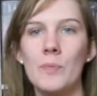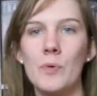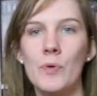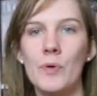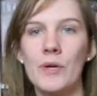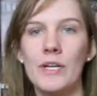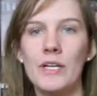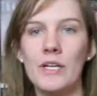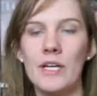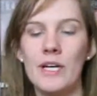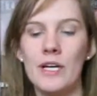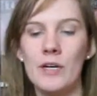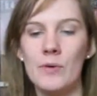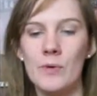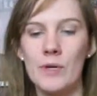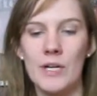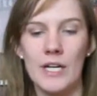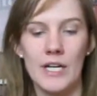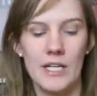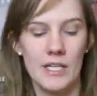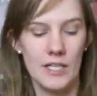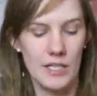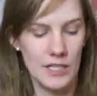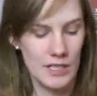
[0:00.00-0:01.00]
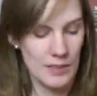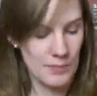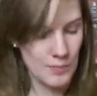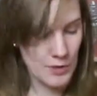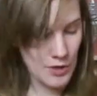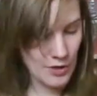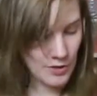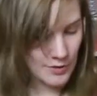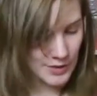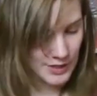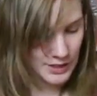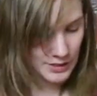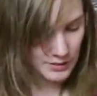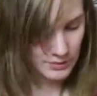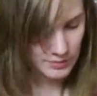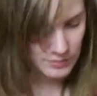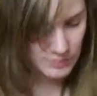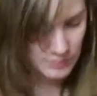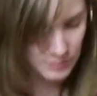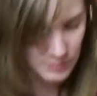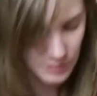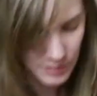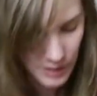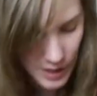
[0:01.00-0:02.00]
a point now where I can keep going.
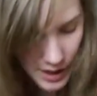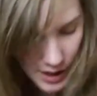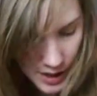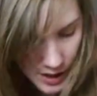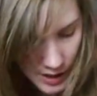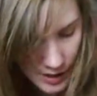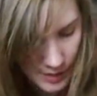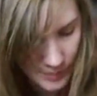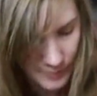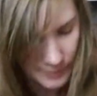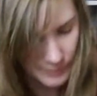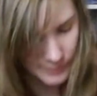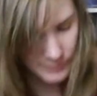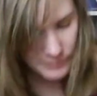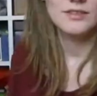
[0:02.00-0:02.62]
All